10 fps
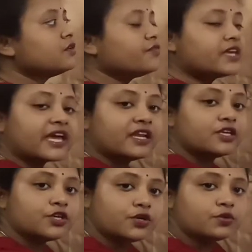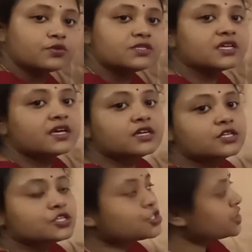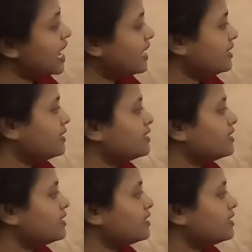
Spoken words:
we can use shall.